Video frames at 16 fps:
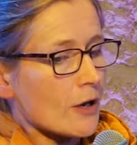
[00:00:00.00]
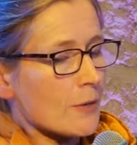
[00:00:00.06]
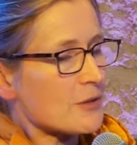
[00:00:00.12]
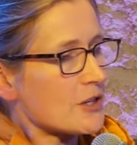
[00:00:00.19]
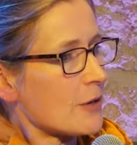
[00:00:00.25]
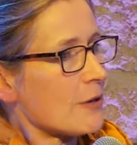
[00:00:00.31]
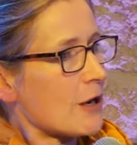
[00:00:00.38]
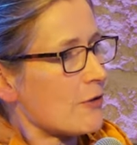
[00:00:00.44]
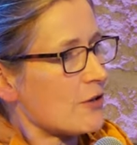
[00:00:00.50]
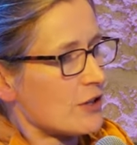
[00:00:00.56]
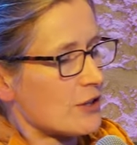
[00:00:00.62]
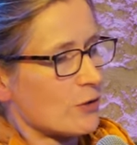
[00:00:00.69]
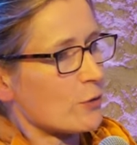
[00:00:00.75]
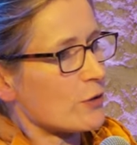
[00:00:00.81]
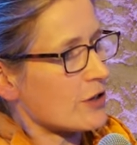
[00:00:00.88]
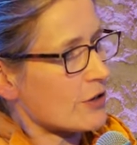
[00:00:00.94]
and somehow
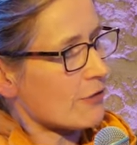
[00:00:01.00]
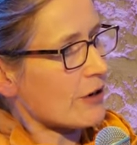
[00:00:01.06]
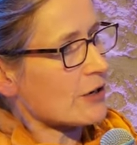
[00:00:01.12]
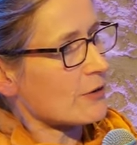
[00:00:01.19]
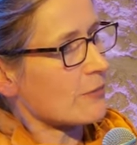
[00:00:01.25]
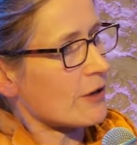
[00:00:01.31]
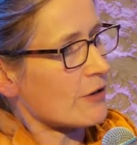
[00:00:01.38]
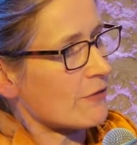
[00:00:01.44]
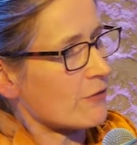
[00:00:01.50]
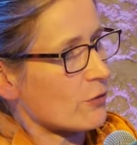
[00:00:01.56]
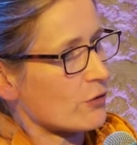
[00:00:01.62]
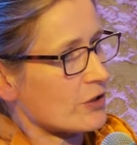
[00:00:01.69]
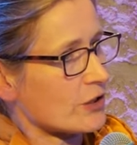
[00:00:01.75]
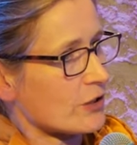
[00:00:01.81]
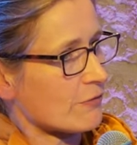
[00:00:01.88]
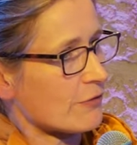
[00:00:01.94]
this is always threatened by the
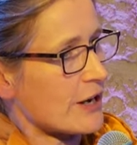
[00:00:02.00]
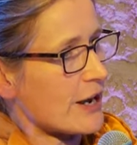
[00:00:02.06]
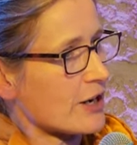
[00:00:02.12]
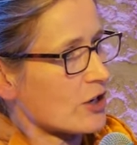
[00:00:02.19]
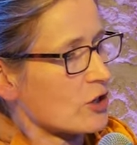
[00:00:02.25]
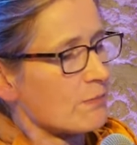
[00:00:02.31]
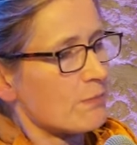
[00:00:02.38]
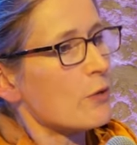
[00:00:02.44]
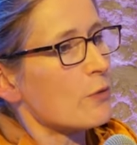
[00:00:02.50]
forces of reaction,